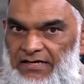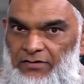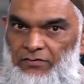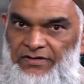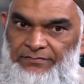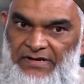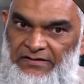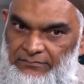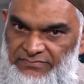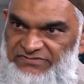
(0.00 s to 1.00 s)
Now, in
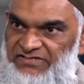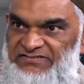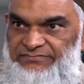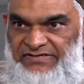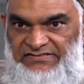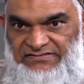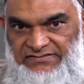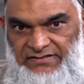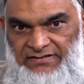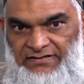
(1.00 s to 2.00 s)
my humble
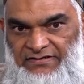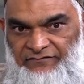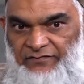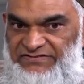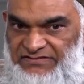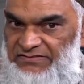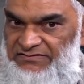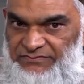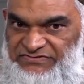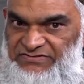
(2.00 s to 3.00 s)
judgment, uh, if we say
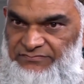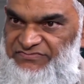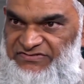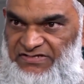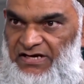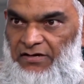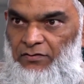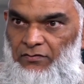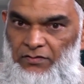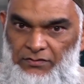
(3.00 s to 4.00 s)
to Muslims
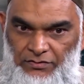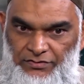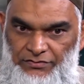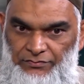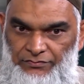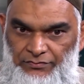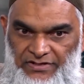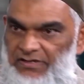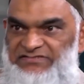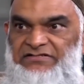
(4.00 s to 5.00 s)
now, look, you, you
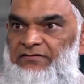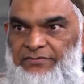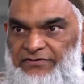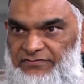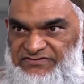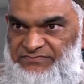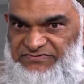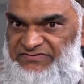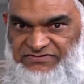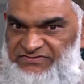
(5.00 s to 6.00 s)
cannot celebrate
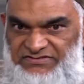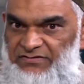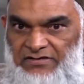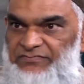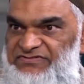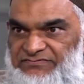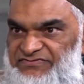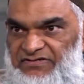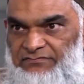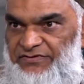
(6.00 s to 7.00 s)
Christmas, it's just a non-Muslim
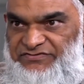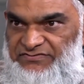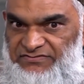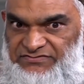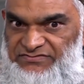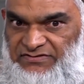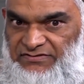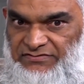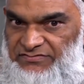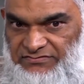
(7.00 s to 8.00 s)
celebration, it's
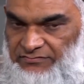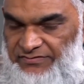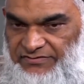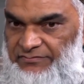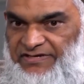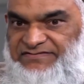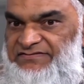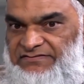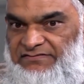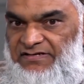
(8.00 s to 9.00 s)
uh, to do with
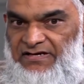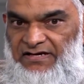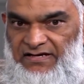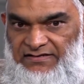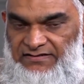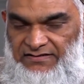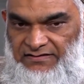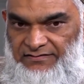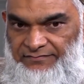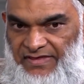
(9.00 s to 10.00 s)
Christ and and
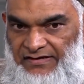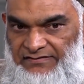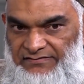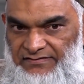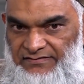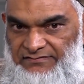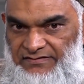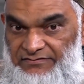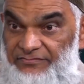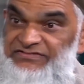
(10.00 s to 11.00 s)
uh, and, and
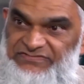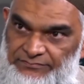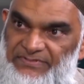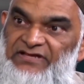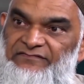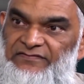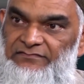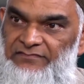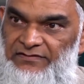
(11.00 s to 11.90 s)
and Christian belief in,